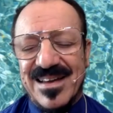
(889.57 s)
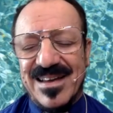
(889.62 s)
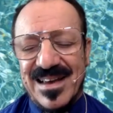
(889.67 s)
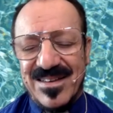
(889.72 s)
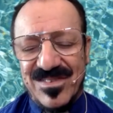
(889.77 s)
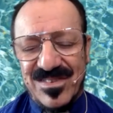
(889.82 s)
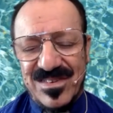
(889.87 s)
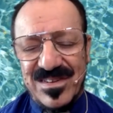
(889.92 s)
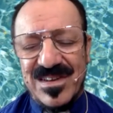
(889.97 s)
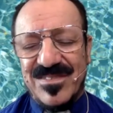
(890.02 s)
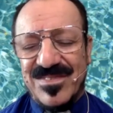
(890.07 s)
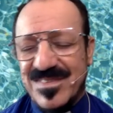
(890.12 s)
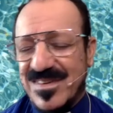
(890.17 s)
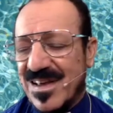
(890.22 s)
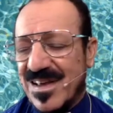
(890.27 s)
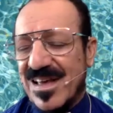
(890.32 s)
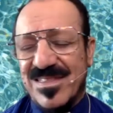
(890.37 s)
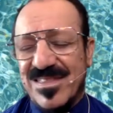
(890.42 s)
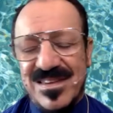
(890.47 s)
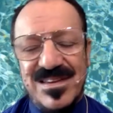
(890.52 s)
as if
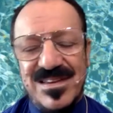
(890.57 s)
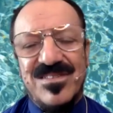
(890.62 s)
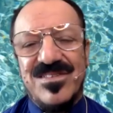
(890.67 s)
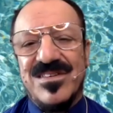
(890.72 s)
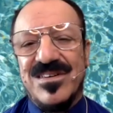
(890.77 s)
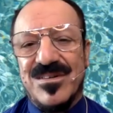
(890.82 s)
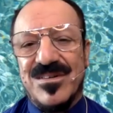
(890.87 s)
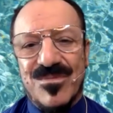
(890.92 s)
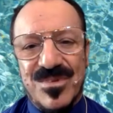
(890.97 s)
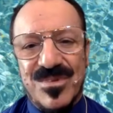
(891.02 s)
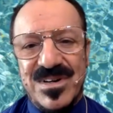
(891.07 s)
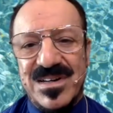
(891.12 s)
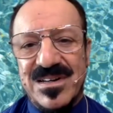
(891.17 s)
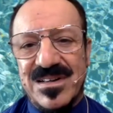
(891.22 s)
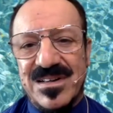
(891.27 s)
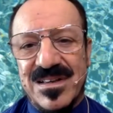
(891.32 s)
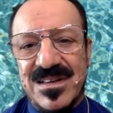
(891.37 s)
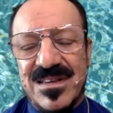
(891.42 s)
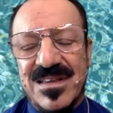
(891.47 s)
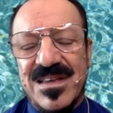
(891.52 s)
death isn't
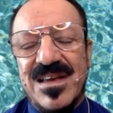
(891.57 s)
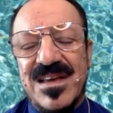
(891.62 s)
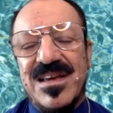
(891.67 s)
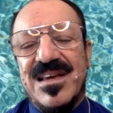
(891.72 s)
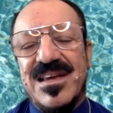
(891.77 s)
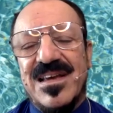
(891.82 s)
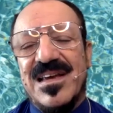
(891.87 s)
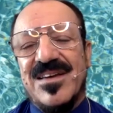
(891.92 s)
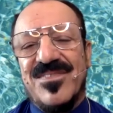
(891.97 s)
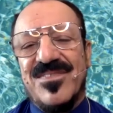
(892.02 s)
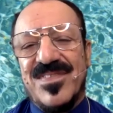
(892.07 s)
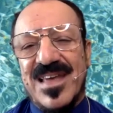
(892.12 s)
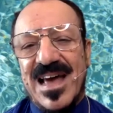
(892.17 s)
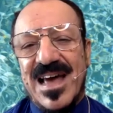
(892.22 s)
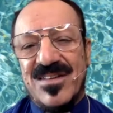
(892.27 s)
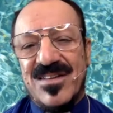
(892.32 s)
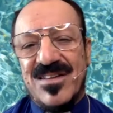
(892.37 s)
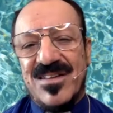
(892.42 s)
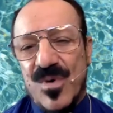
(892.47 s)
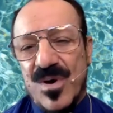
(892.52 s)
real, if
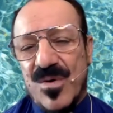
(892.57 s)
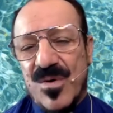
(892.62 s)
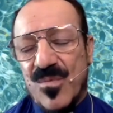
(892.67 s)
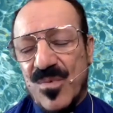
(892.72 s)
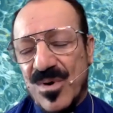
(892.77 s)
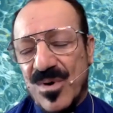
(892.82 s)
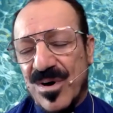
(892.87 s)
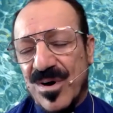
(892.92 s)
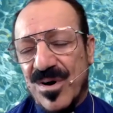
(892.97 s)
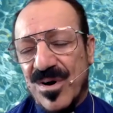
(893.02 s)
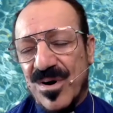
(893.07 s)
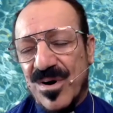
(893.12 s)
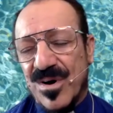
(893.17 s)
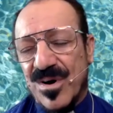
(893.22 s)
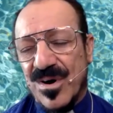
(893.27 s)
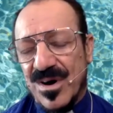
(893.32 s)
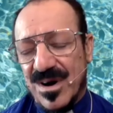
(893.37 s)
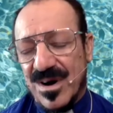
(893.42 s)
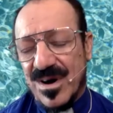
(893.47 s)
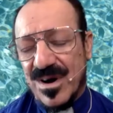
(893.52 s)
that's what
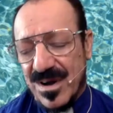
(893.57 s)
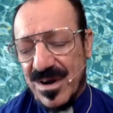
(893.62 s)
we're